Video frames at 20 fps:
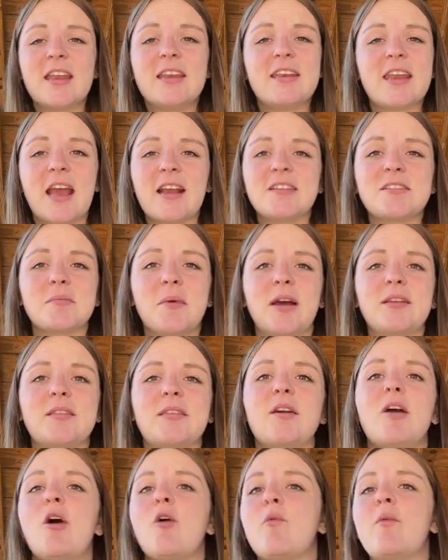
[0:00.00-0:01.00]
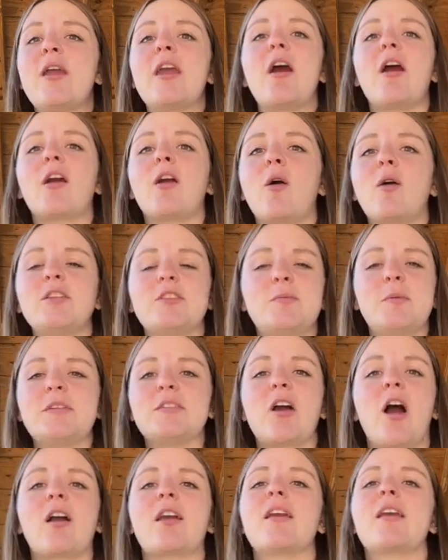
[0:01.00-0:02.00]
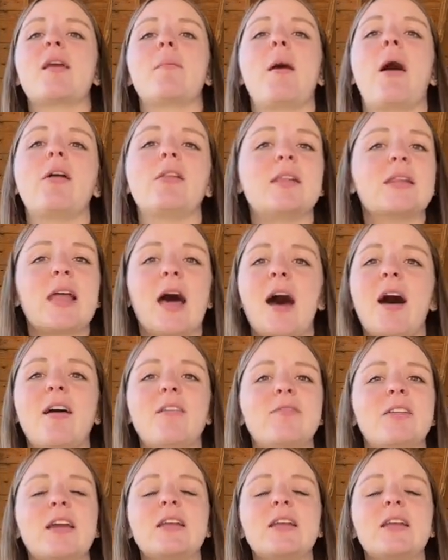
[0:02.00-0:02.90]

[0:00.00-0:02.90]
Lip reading: Next month, we are going to be talking about love